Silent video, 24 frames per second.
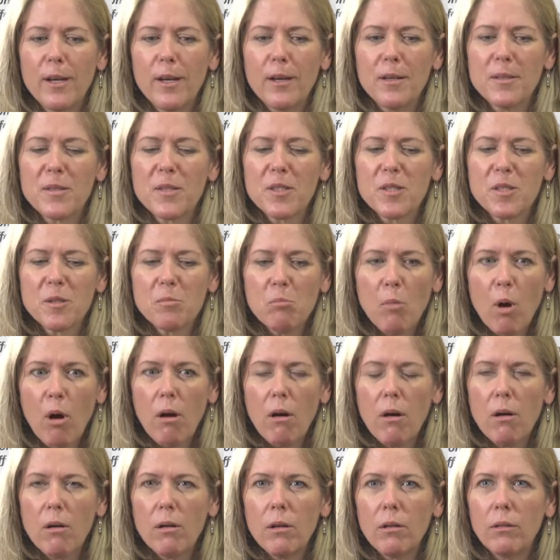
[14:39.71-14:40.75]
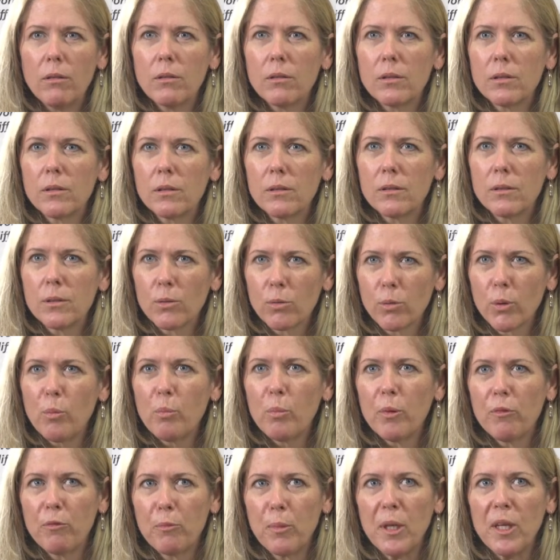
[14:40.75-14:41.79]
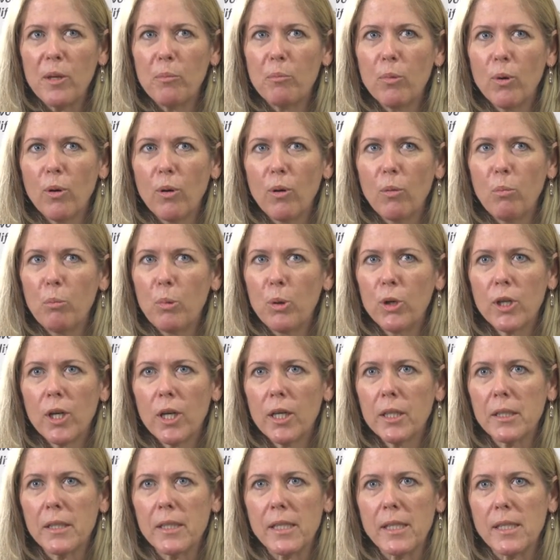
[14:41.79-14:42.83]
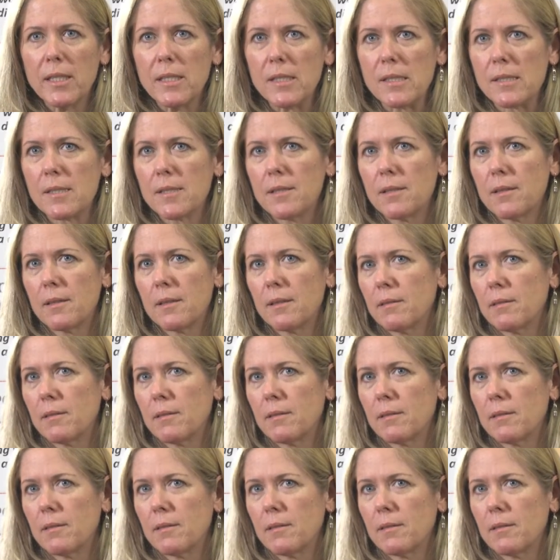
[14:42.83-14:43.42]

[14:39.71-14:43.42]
Small group of people put on these,